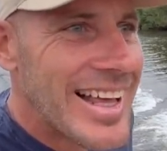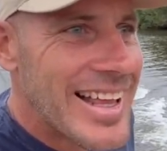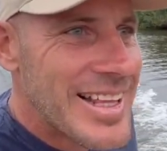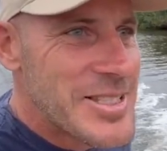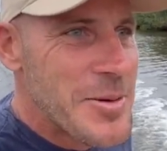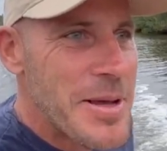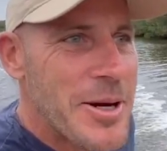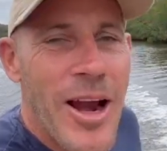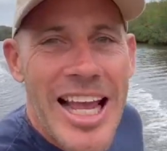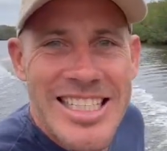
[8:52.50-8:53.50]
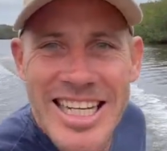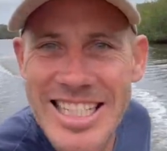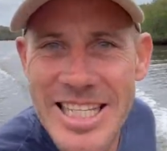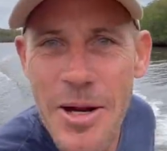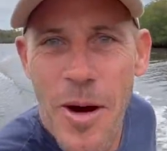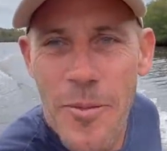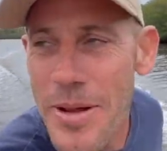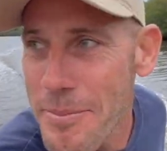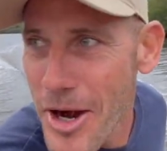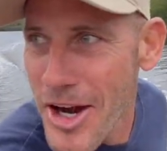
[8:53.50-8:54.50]
This would be crazy to see what we
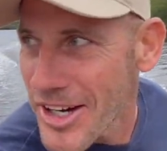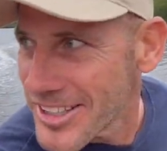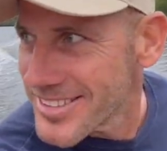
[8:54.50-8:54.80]
burn.